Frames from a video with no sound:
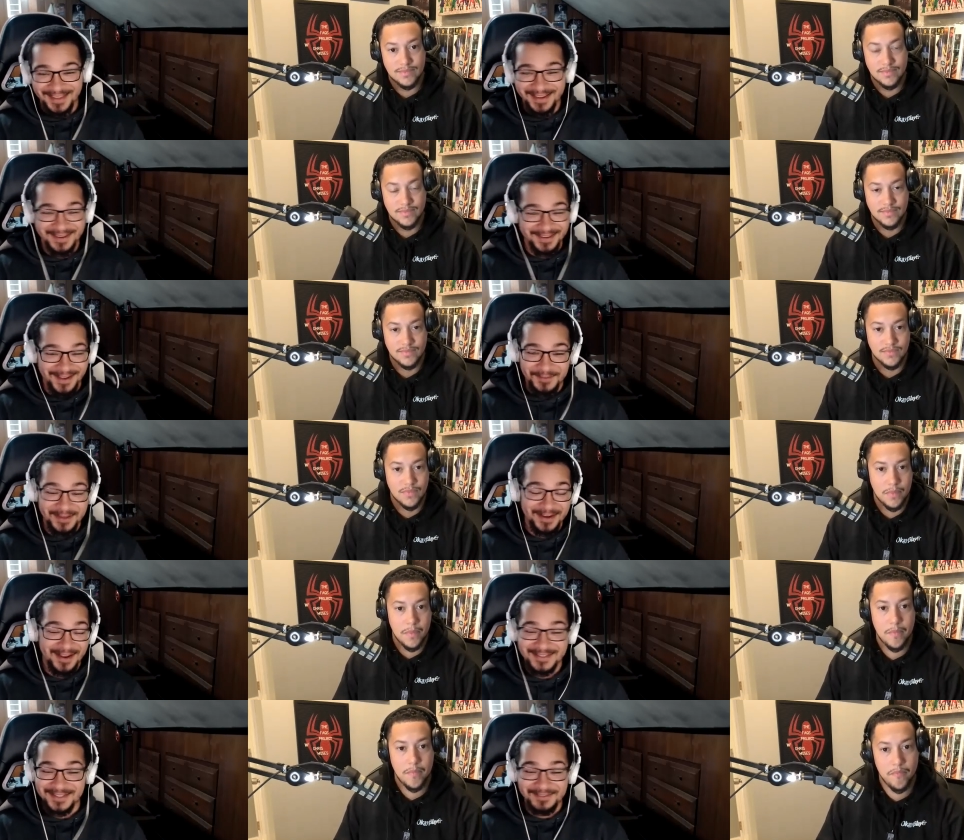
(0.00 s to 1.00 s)
Speaker 1: like i mean
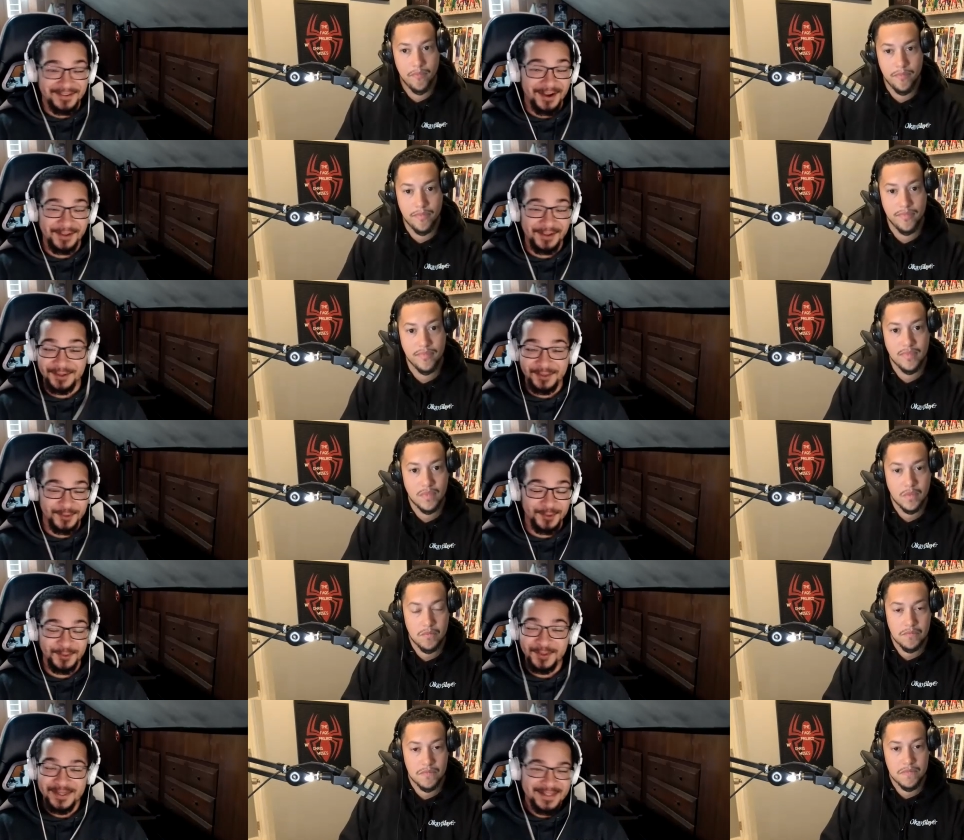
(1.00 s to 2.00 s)
honestly falling
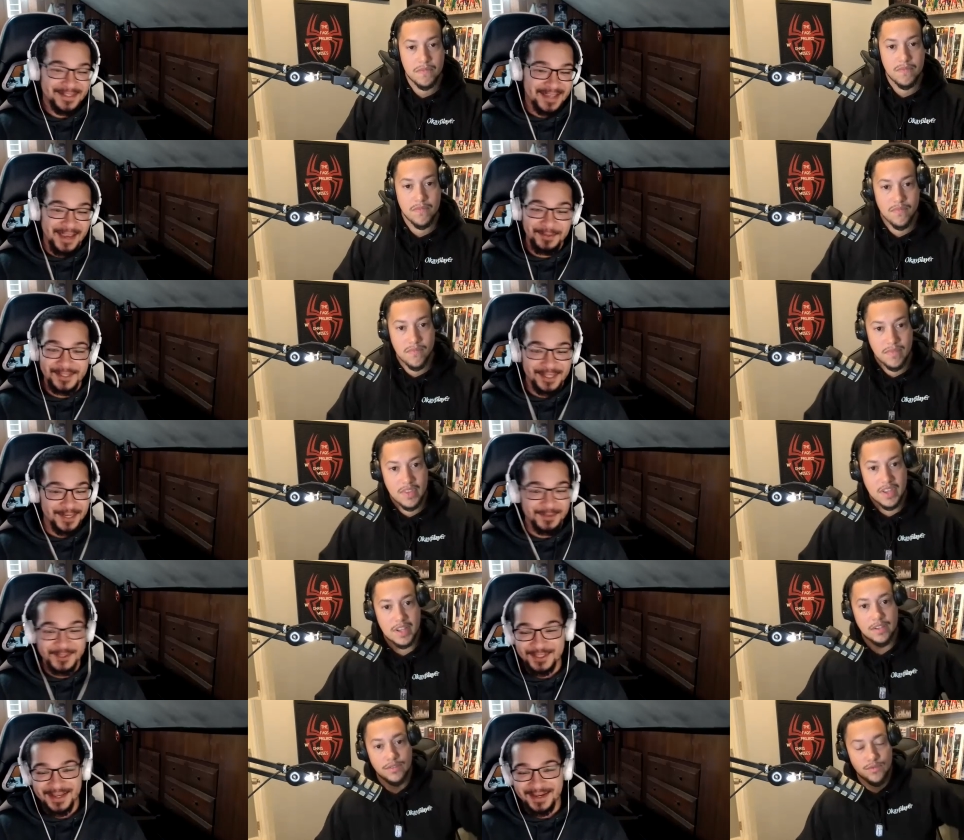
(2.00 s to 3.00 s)
through cyberscape
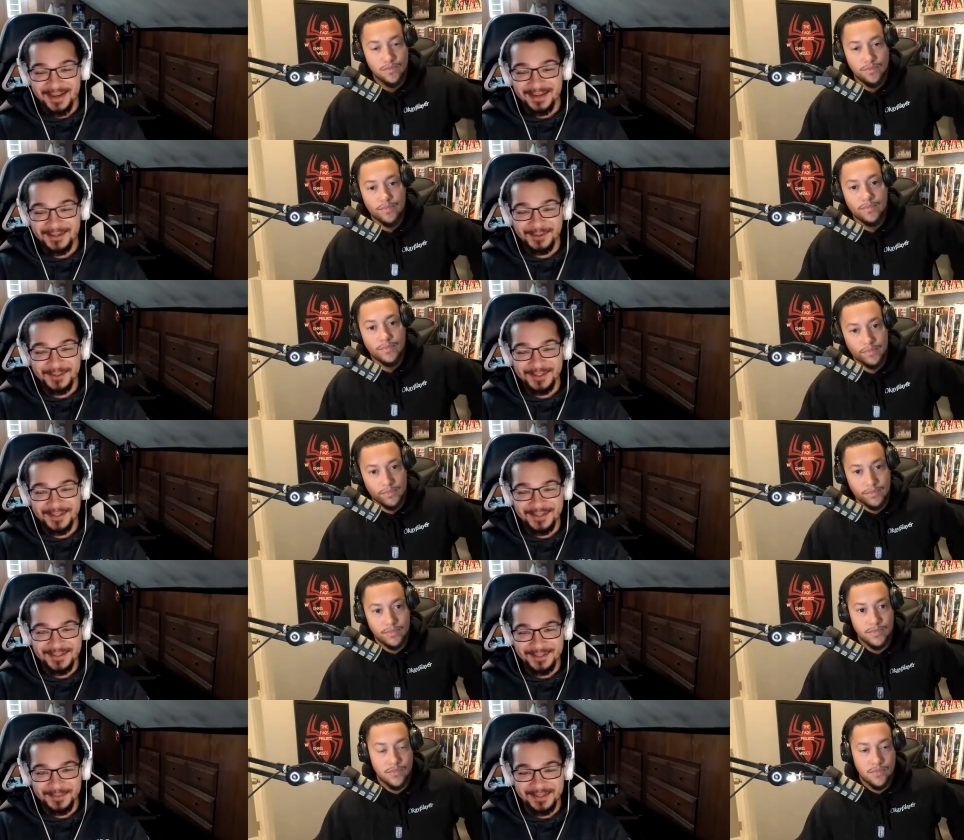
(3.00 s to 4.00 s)
just like idolin
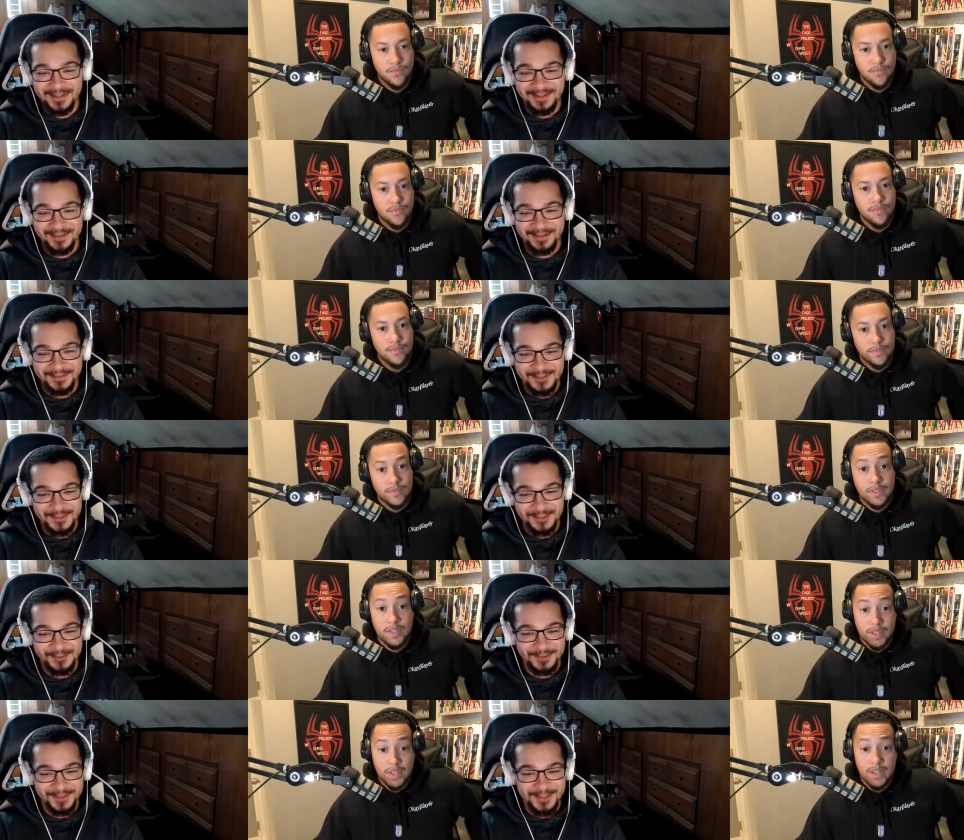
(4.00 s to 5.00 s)
does in the beginning of
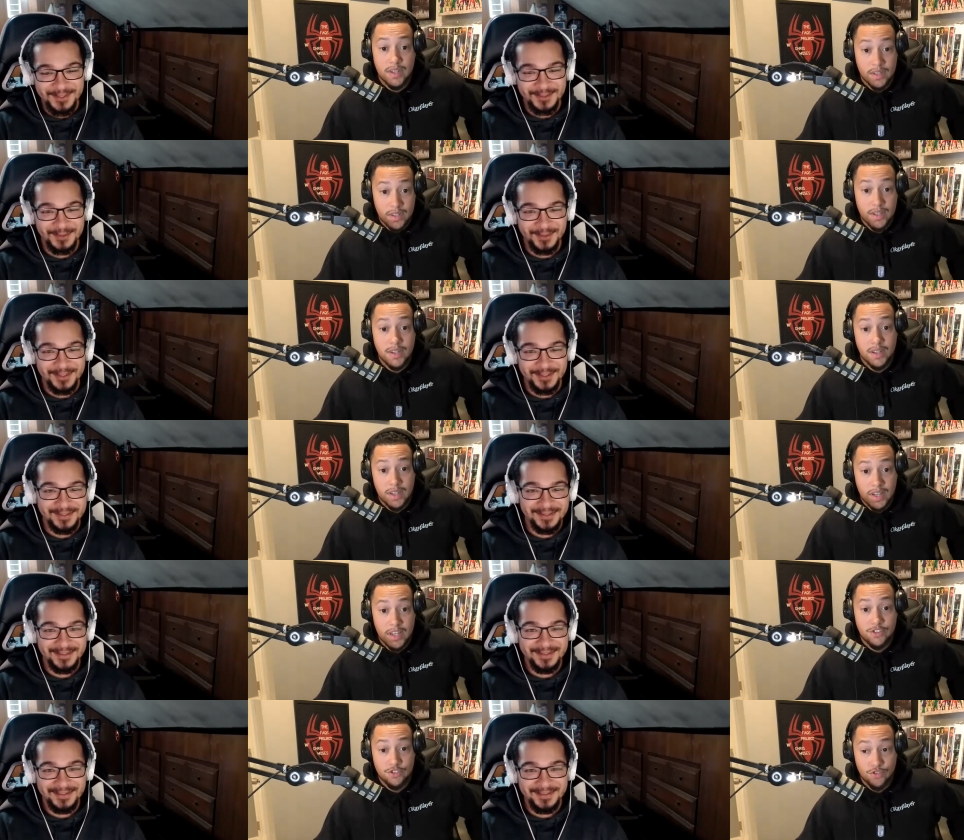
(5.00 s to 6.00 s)
issue issue three
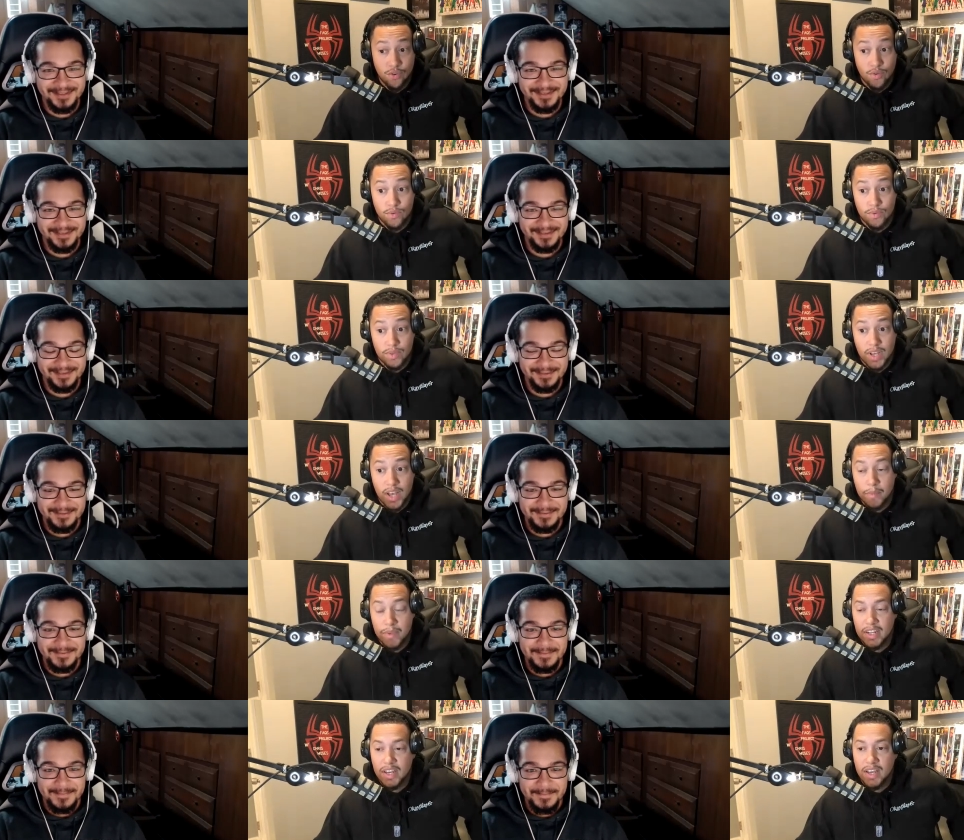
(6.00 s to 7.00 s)
Speaker 2: it's true
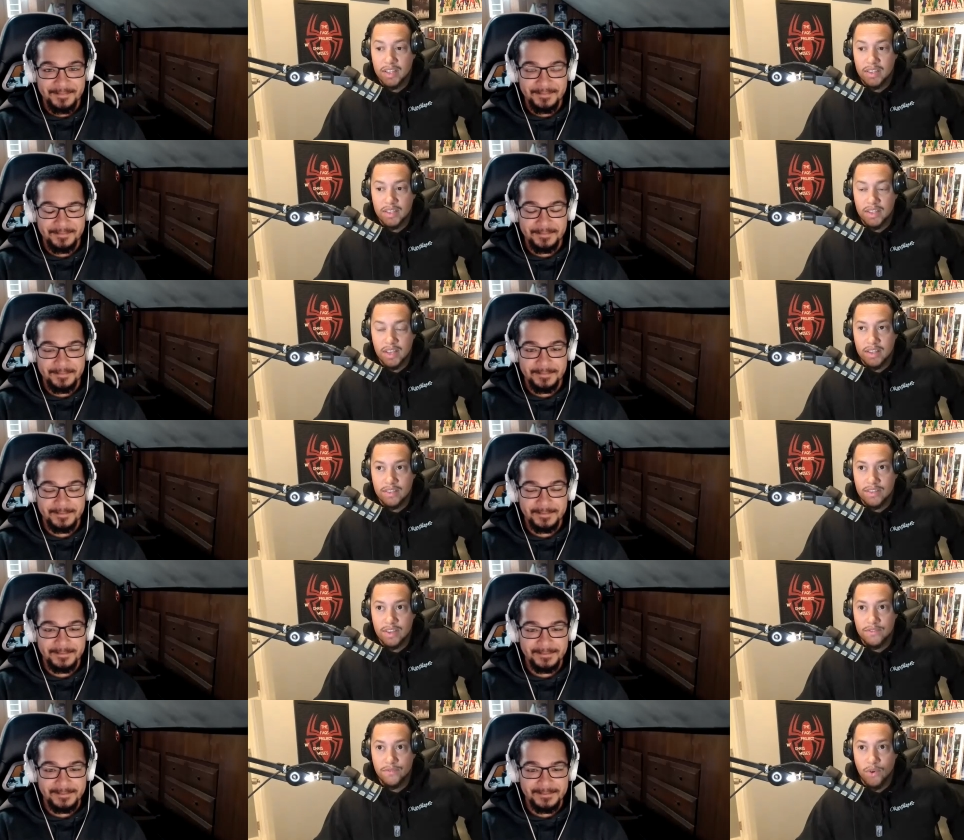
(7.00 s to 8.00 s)
i mean it,
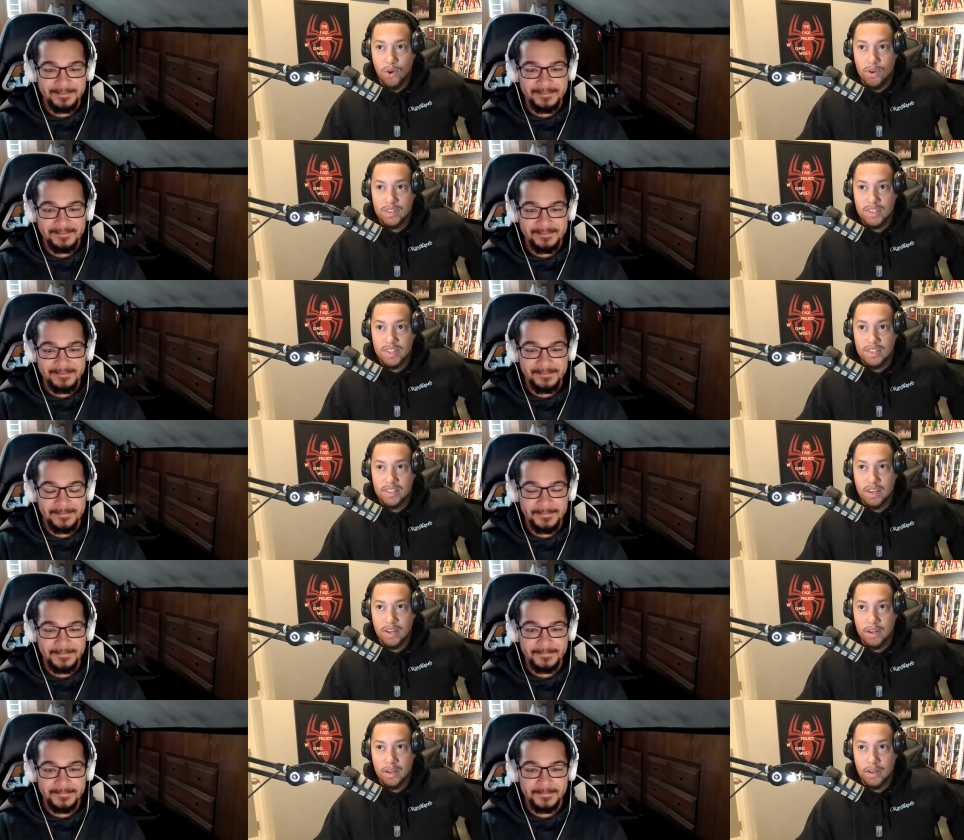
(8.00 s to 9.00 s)
it's as far as it's
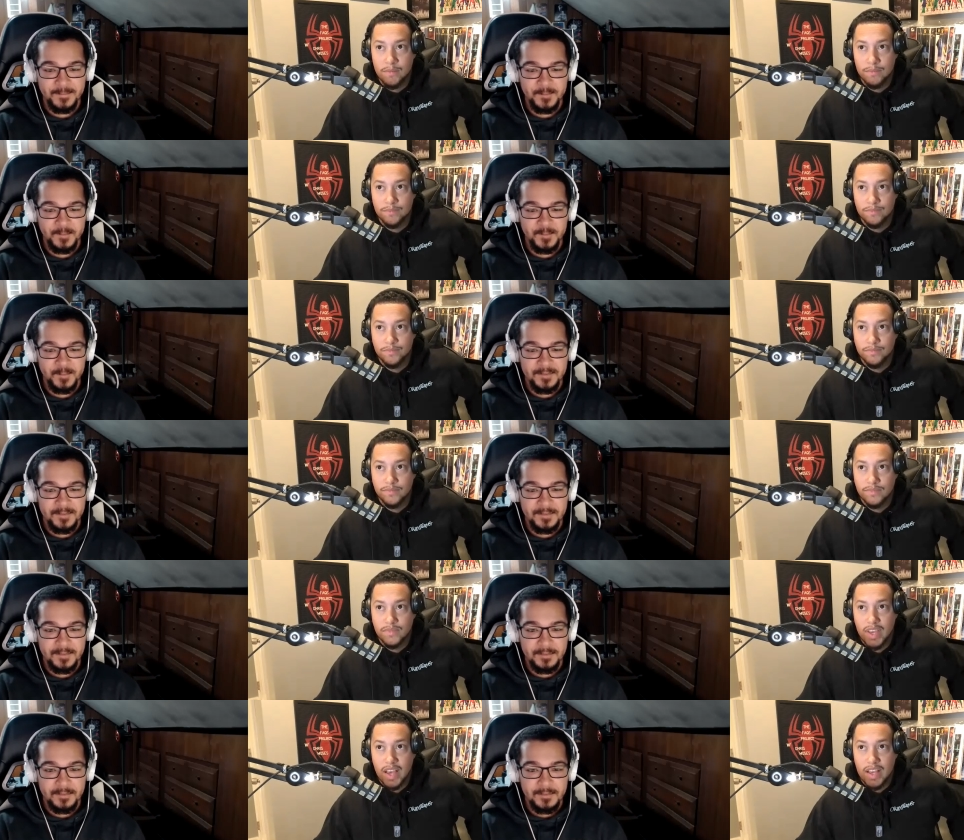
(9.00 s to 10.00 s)
um uh,
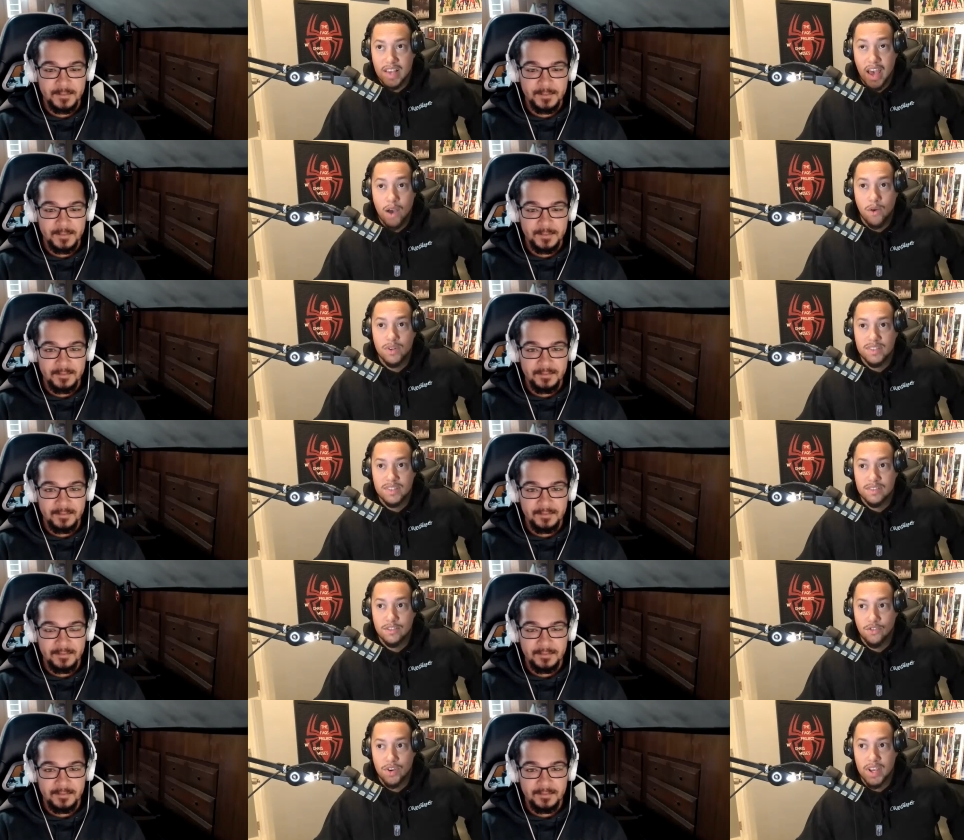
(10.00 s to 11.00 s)
as how
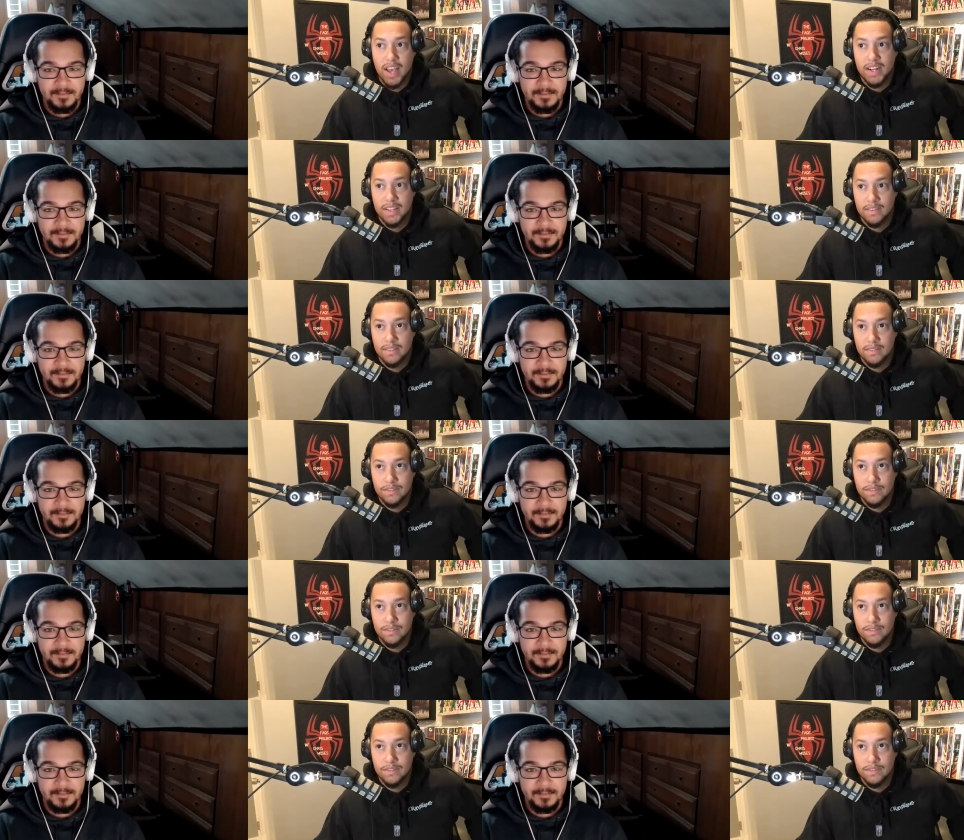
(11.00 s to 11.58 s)
it's created